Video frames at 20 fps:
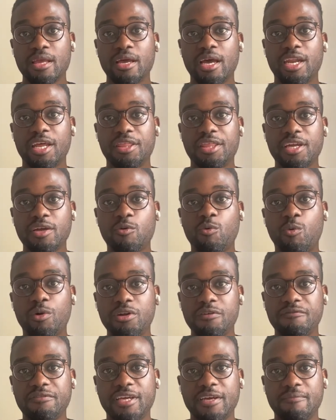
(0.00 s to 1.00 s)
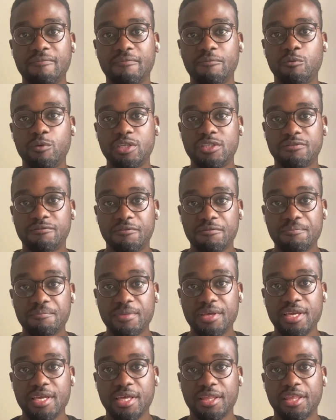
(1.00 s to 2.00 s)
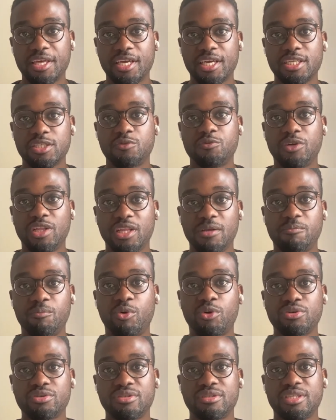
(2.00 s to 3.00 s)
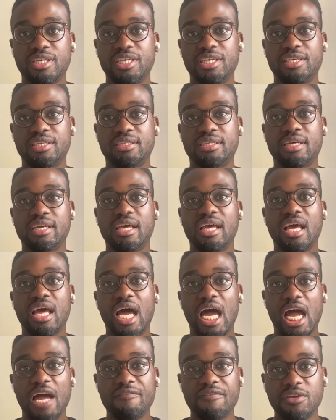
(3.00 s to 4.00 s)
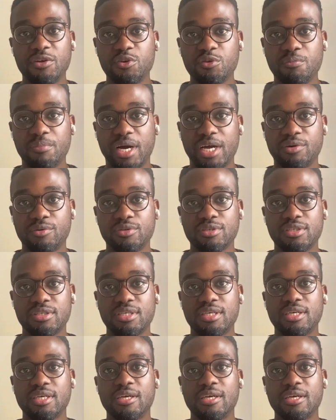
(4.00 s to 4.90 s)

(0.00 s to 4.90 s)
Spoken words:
And I think one of them, which for me I think is really important, is having good manners.